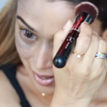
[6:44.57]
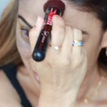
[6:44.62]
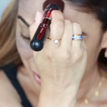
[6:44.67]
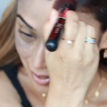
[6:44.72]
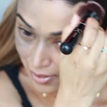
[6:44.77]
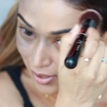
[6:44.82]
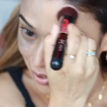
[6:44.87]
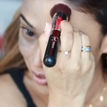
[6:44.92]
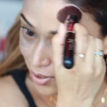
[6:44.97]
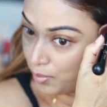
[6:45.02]

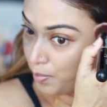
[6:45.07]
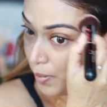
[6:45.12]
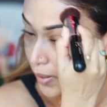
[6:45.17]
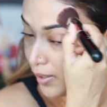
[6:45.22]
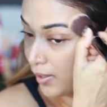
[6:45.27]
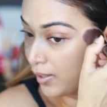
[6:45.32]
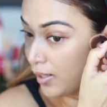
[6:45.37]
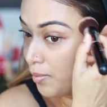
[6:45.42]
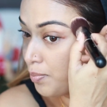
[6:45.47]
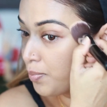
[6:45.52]
I did not
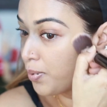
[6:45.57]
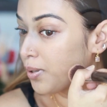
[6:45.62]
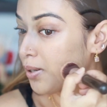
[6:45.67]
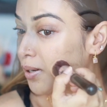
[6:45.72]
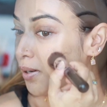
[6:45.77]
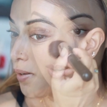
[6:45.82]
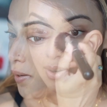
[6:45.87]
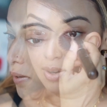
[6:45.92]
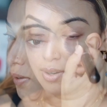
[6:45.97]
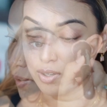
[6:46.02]
pick it up.
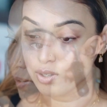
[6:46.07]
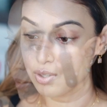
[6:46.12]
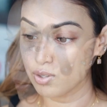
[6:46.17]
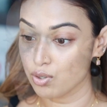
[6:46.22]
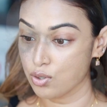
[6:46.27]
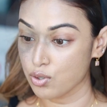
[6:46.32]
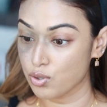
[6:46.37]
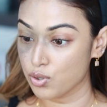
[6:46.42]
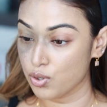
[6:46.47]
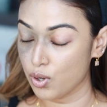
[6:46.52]

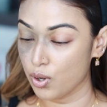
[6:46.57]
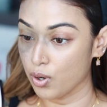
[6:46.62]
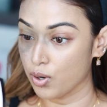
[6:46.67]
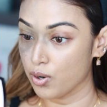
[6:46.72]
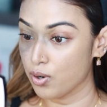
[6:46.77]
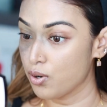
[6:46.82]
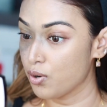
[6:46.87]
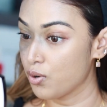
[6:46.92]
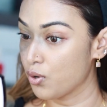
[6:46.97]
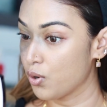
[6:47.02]

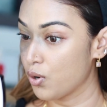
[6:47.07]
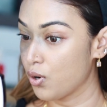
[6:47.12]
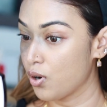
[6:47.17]
So